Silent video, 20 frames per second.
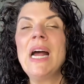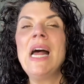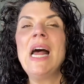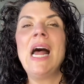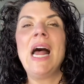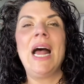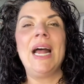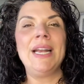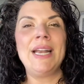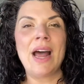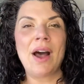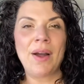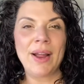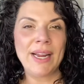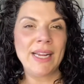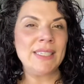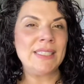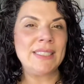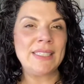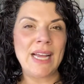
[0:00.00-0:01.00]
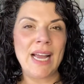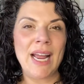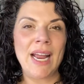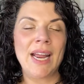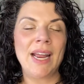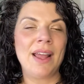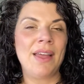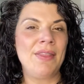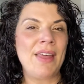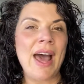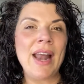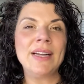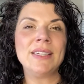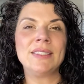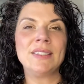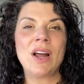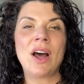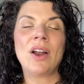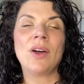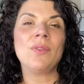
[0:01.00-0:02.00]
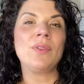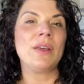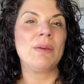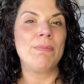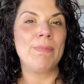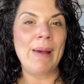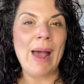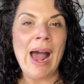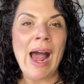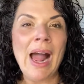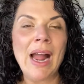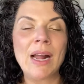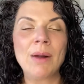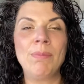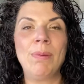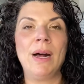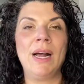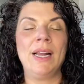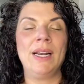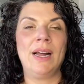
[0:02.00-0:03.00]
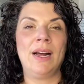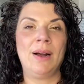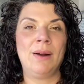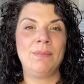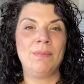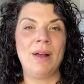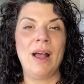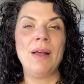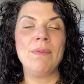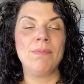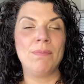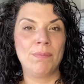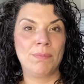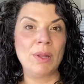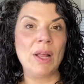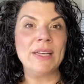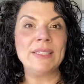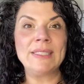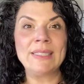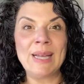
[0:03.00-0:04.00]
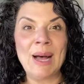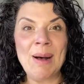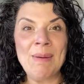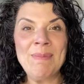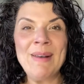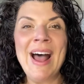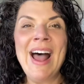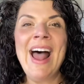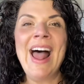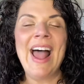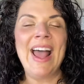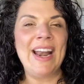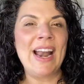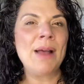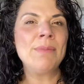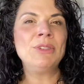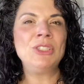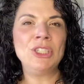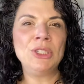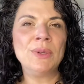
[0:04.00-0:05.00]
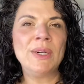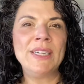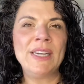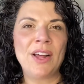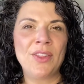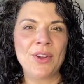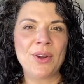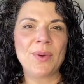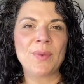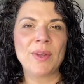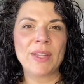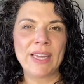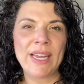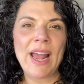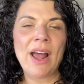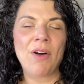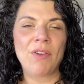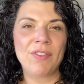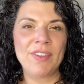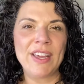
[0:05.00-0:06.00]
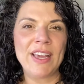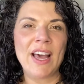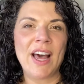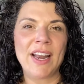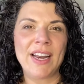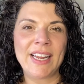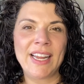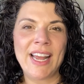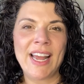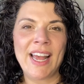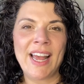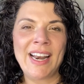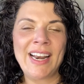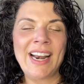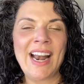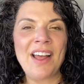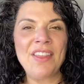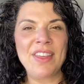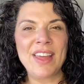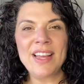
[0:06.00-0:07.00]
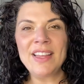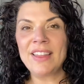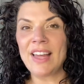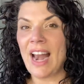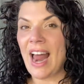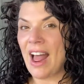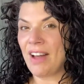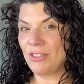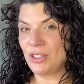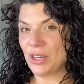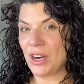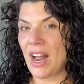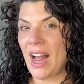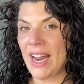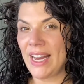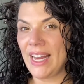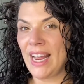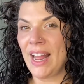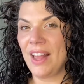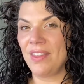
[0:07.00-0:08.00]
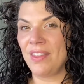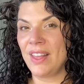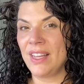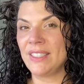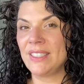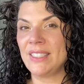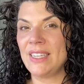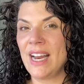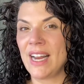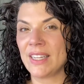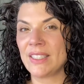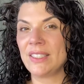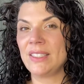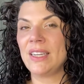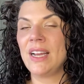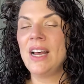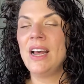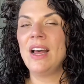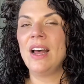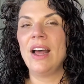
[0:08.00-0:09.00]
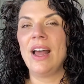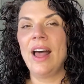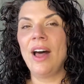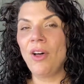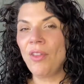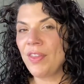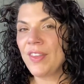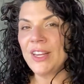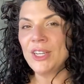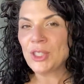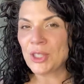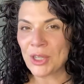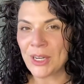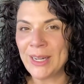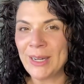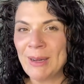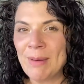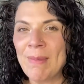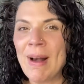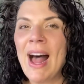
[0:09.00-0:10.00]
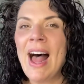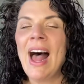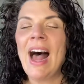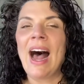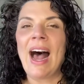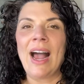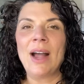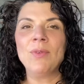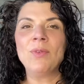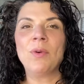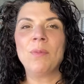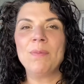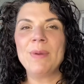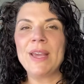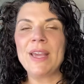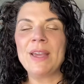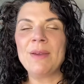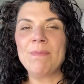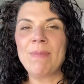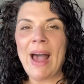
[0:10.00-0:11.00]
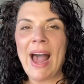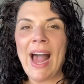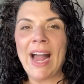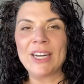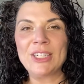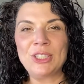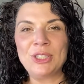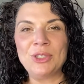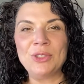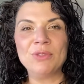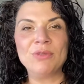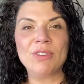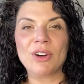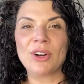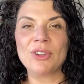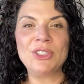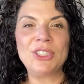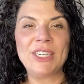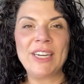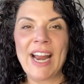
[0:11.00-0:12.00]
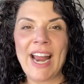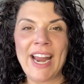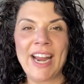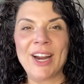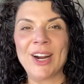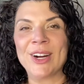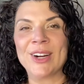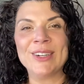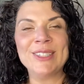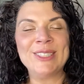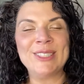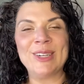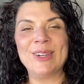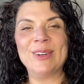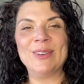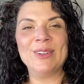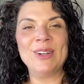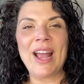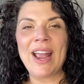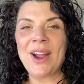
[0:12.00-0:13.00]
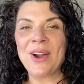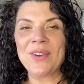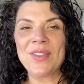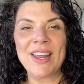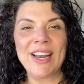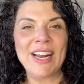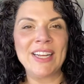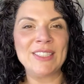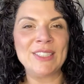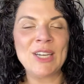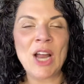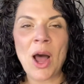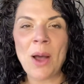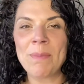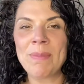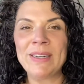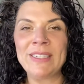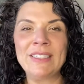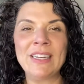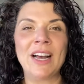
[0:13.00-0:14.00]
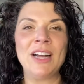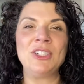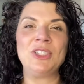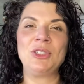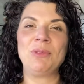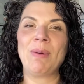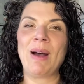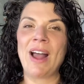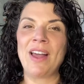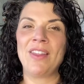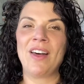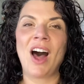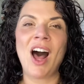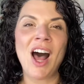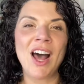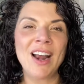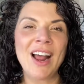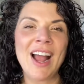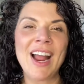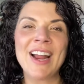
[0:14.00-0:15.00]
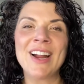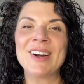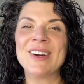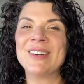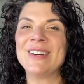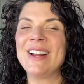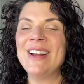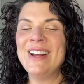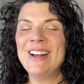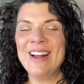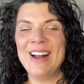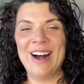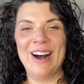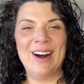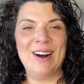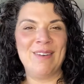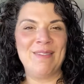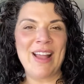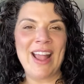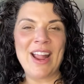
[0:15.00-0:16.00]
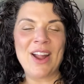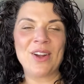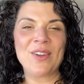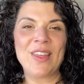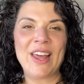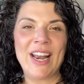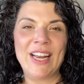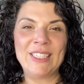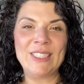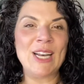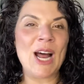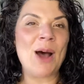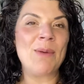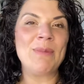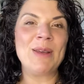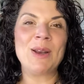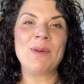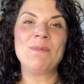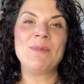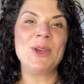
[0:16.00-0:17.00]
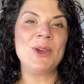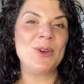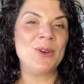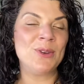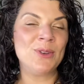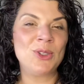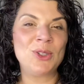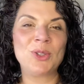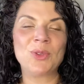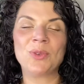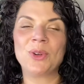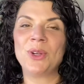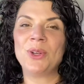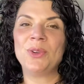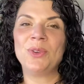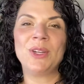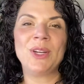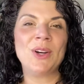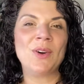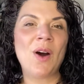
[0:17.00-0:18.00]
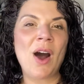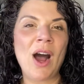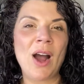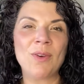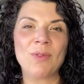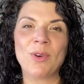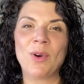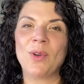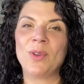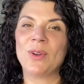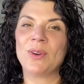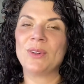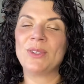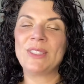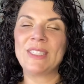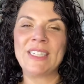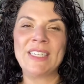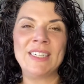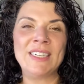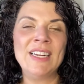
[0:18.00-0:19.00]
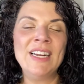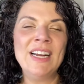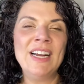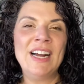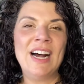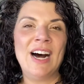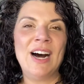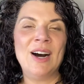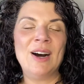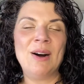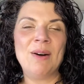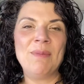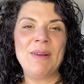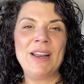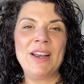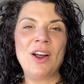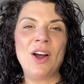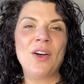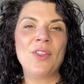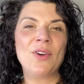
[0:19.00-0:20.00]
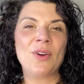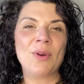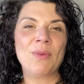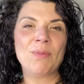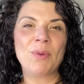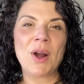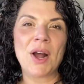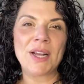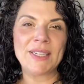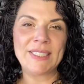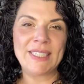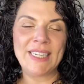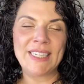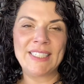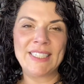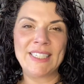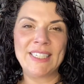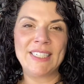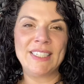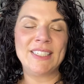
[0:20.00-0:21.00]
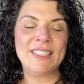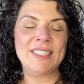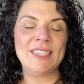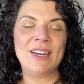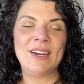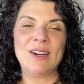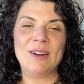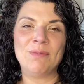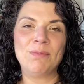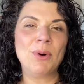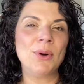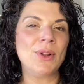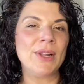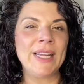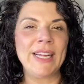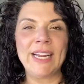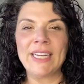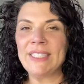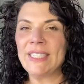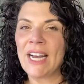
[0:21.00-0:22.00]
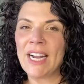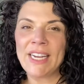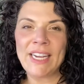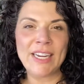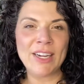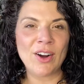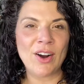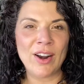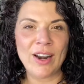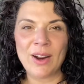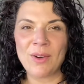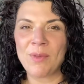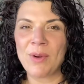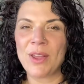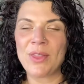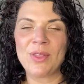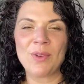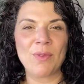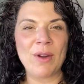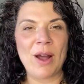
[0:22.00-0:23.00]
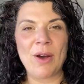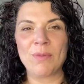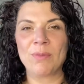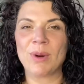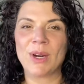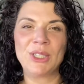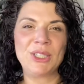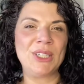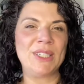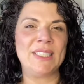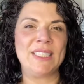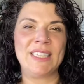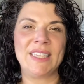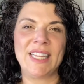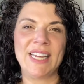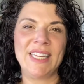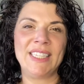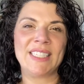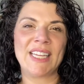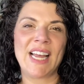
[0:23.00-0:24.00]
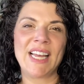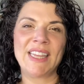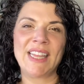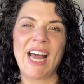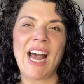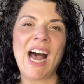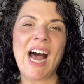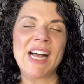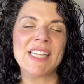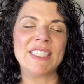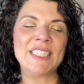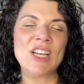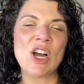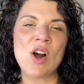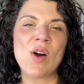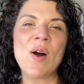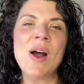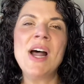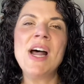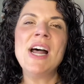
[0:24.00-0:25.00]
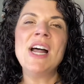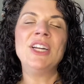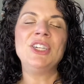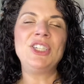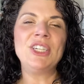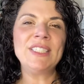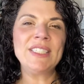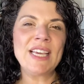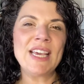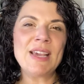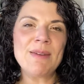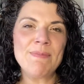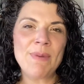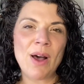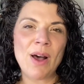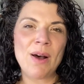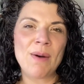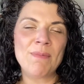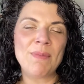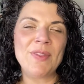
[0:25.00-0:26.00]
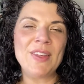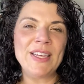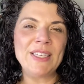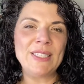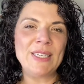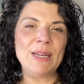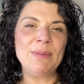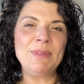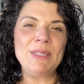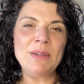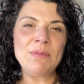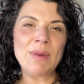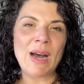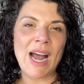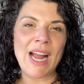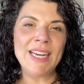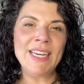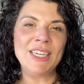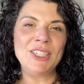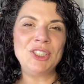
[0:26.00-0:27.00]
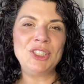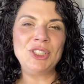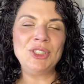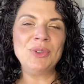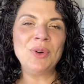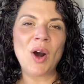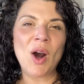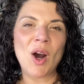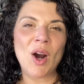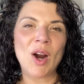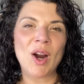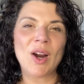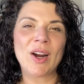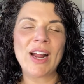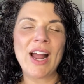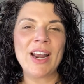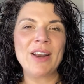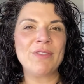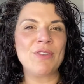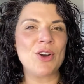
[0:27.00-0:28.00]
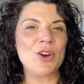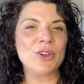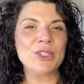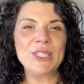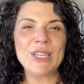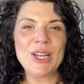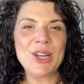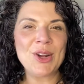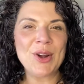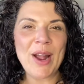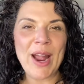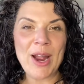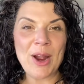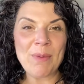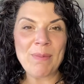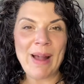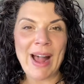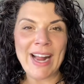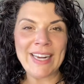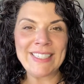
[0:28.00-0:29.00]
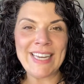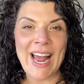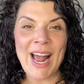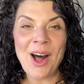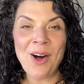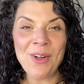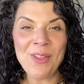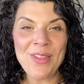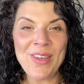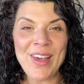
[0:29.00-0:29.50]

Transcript: and now I can say that is not only back, but plus some, and I'm due another really healthy cut again. And I think that after I get this next healthy trim, I will be back to virgin hair. So hair that has not been touched by the hot iron, hair that has not been abused through, hot rollers and other processes, pulling and tugging on it with the round brushes and things like that. So just keep these tips in mind as you are kind of nursing your hair back to health.